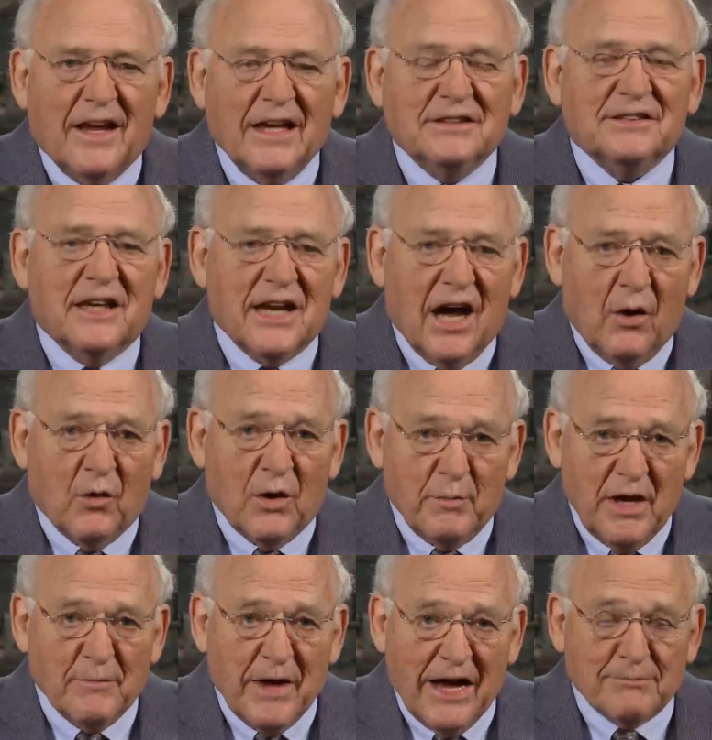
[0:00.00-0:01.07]
He said, I want to
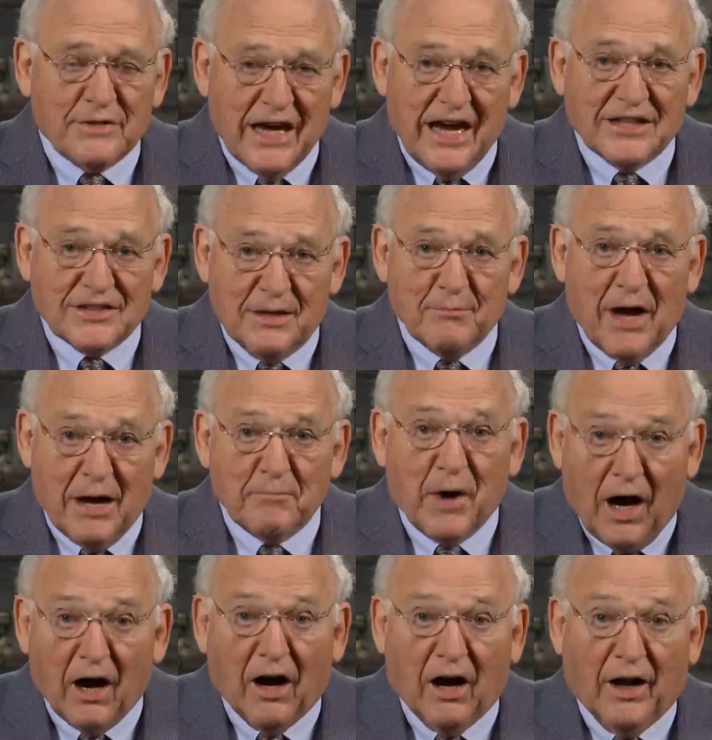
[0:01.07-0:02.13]
be baptized in my
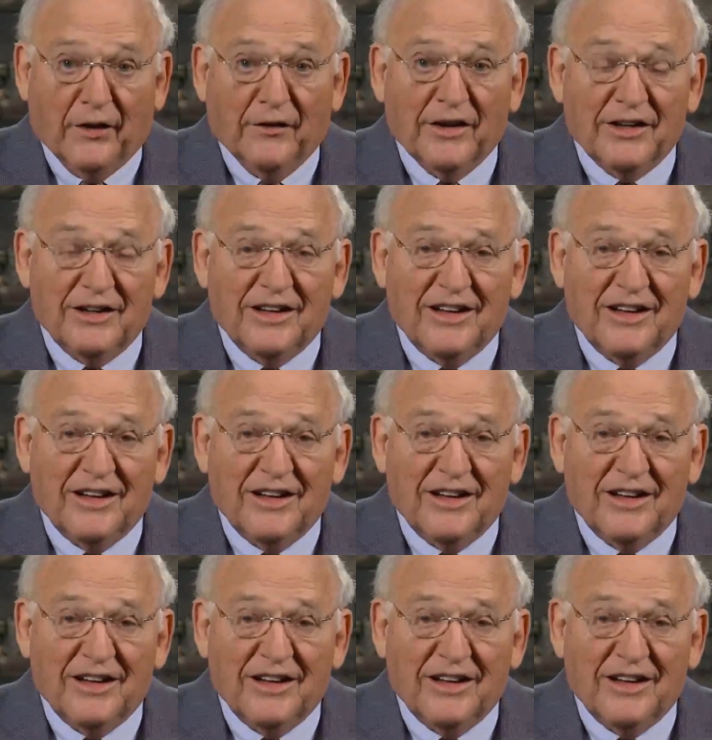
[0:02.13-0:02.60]
pond.